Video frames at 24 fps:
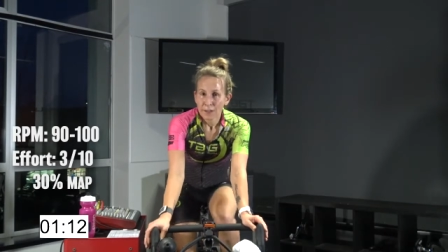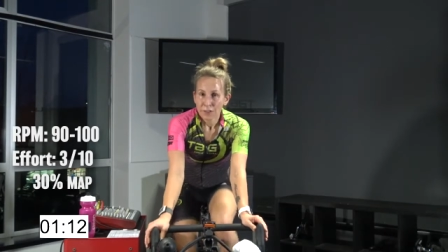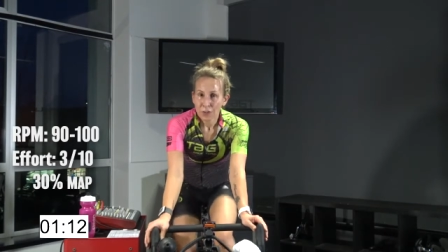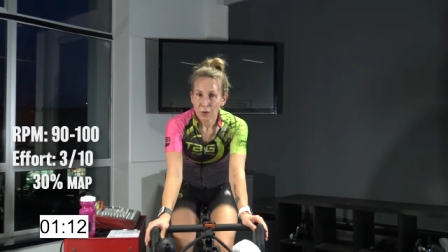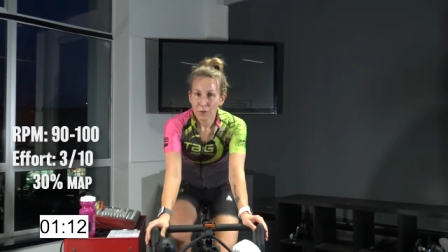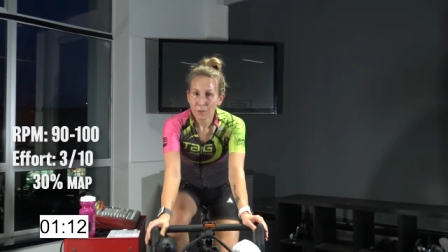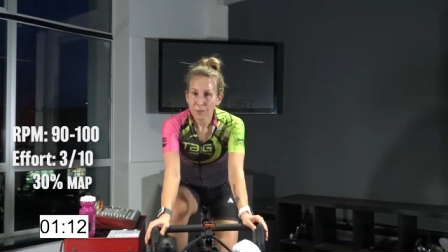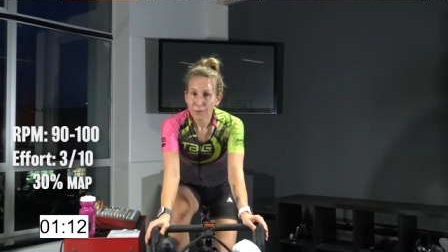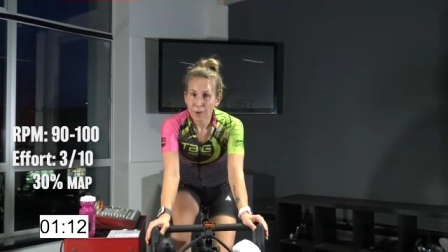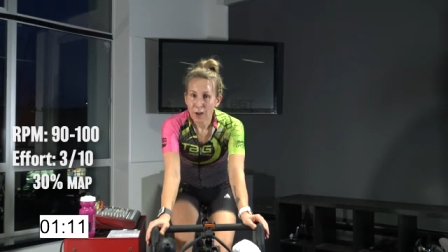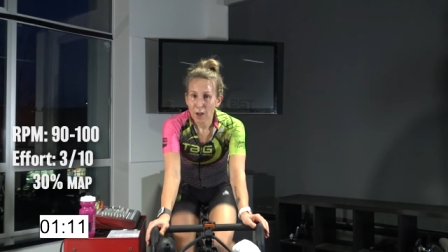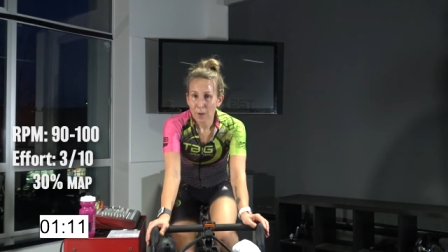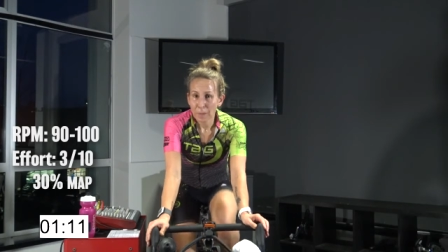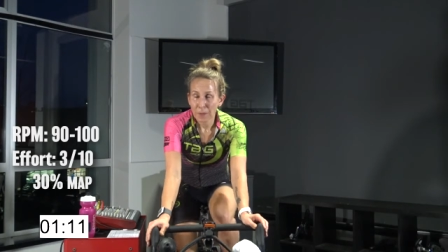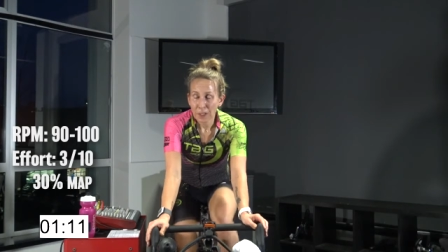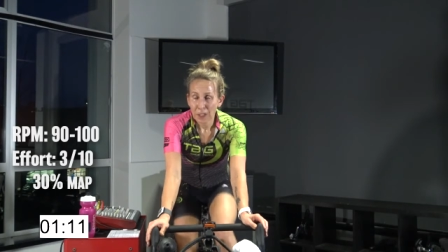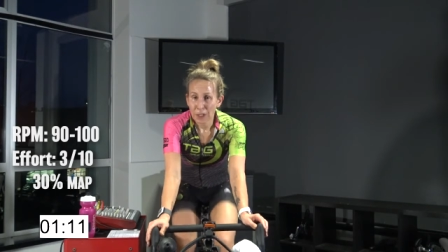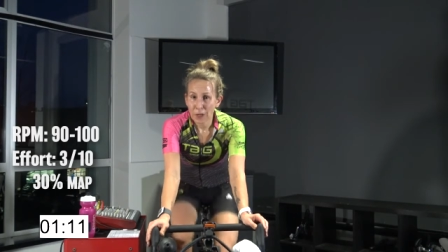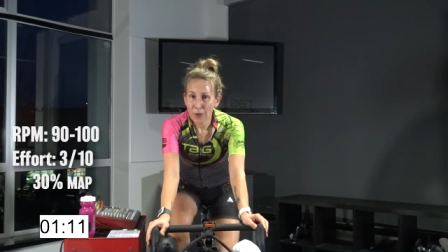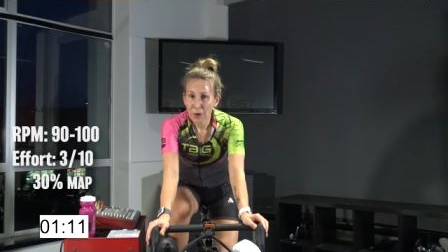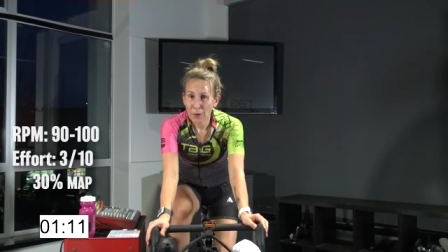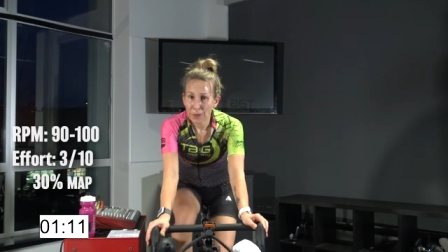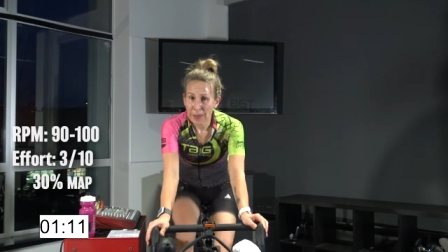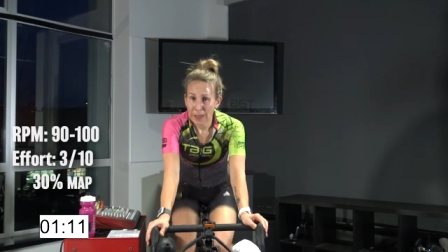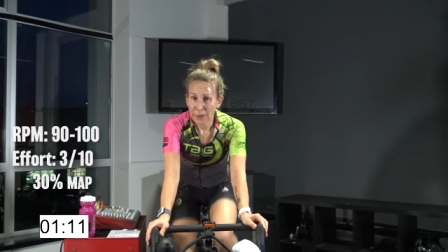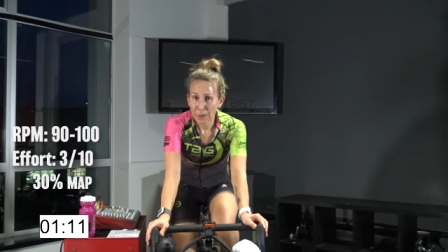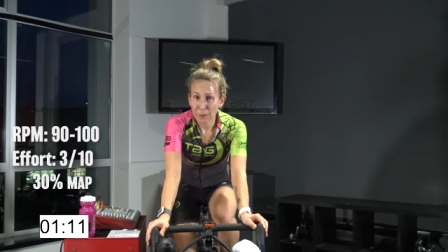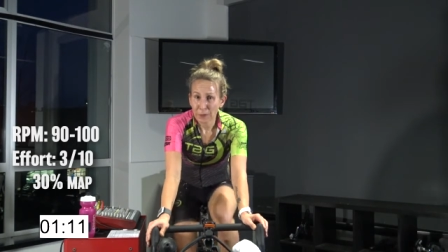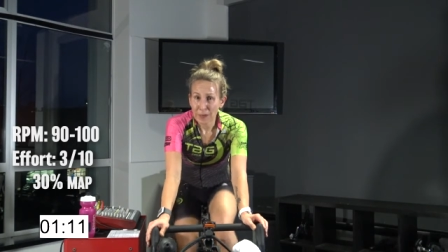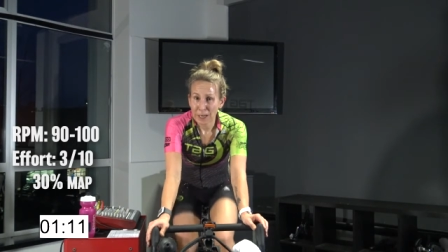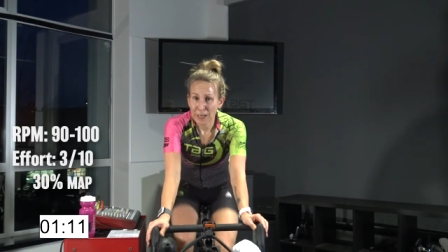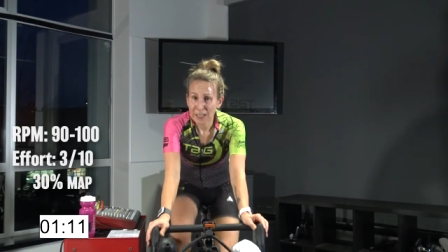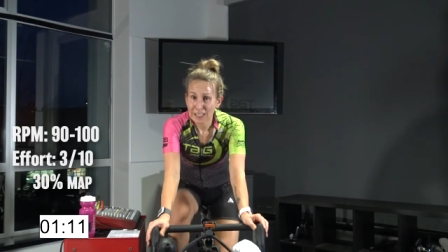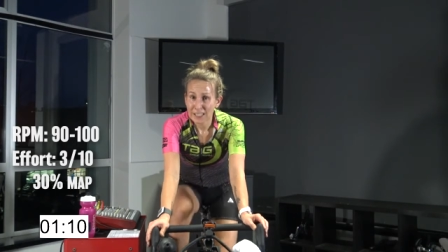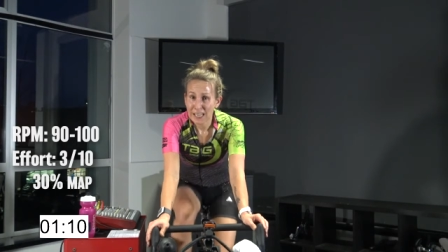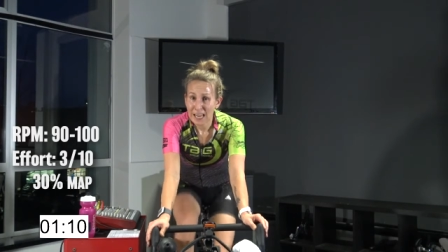Don't fall below that
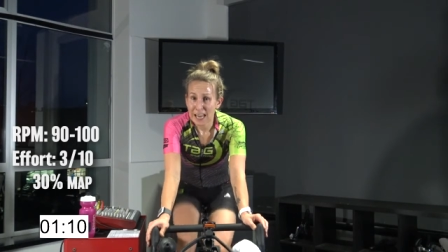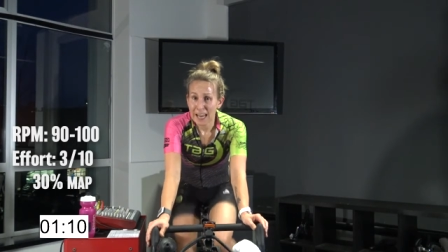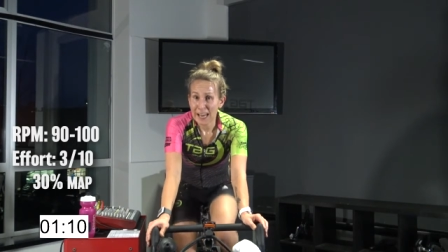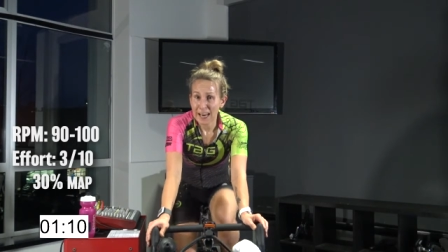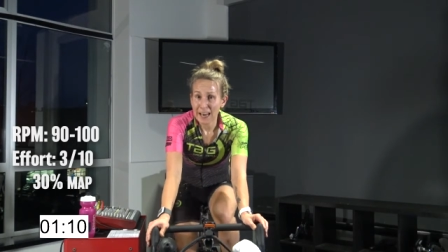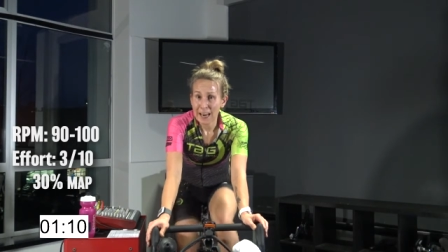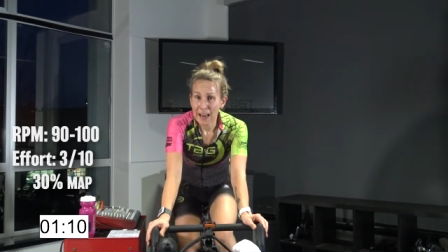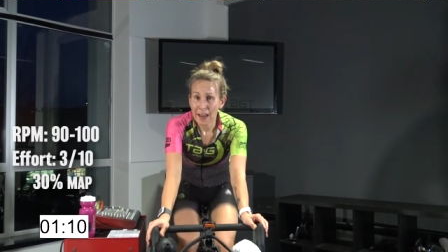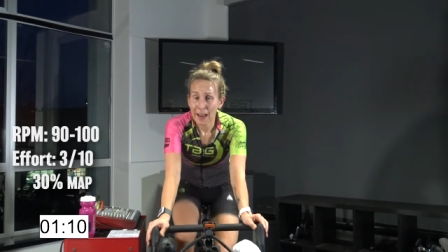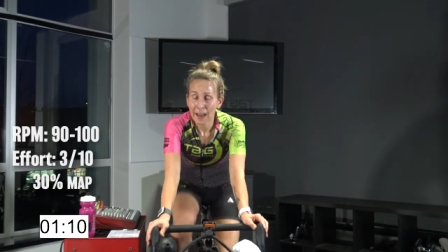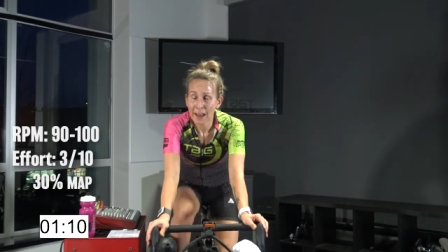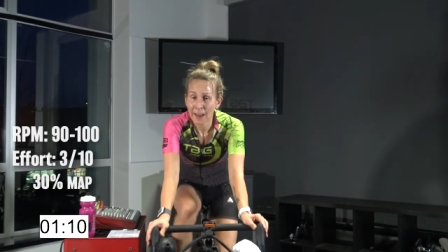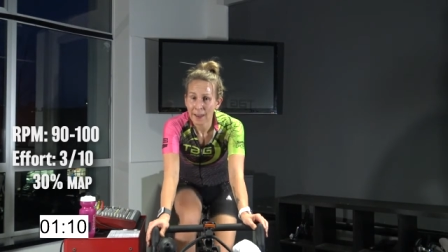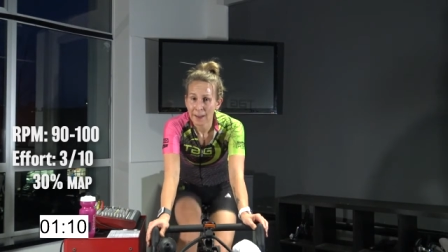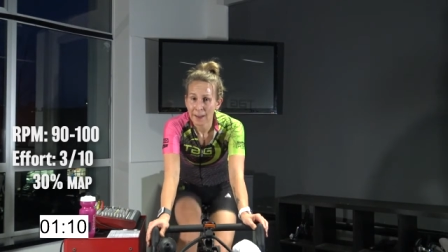3 out of 10.